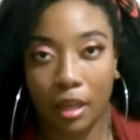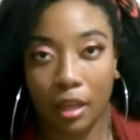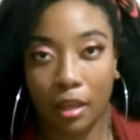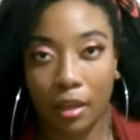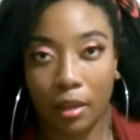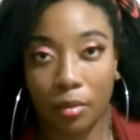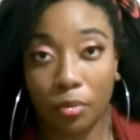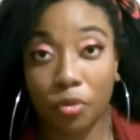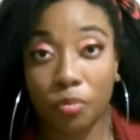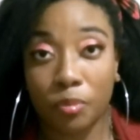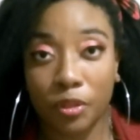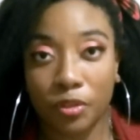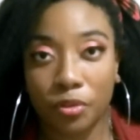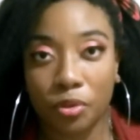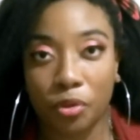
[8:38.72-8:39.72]
it was
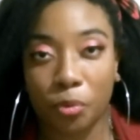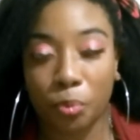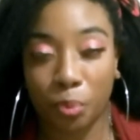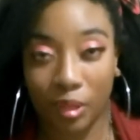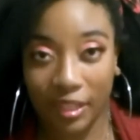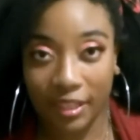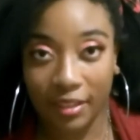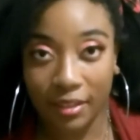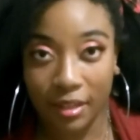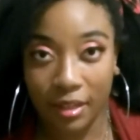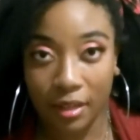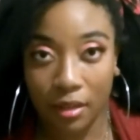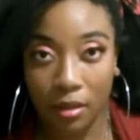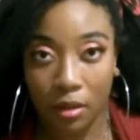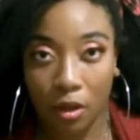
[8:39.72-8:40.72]
Mr. Weasley
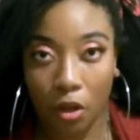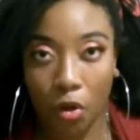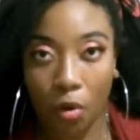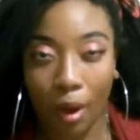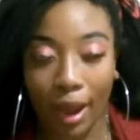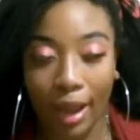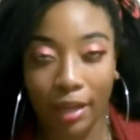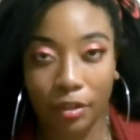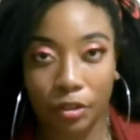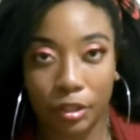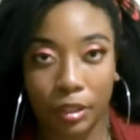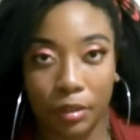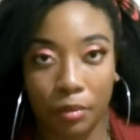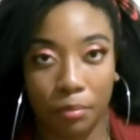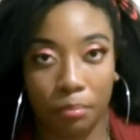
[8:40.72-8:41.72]
who
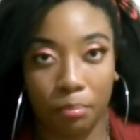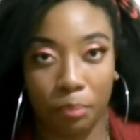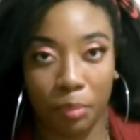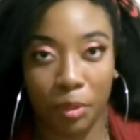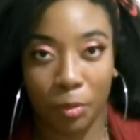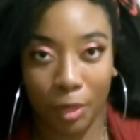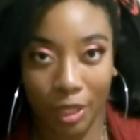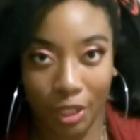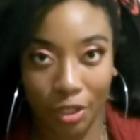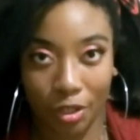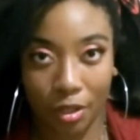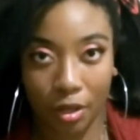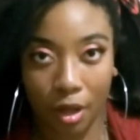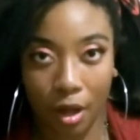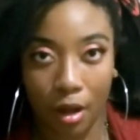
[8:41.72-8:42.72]
actually bewitched the
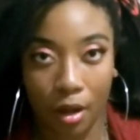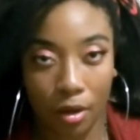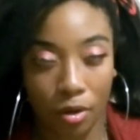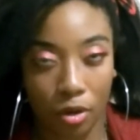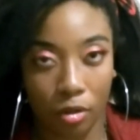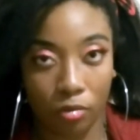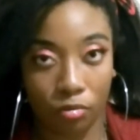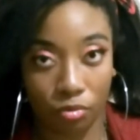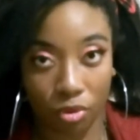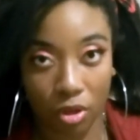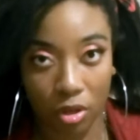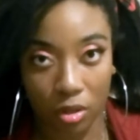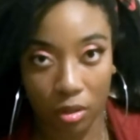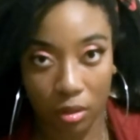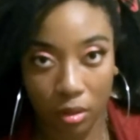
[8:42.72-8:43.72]
car, not Ron.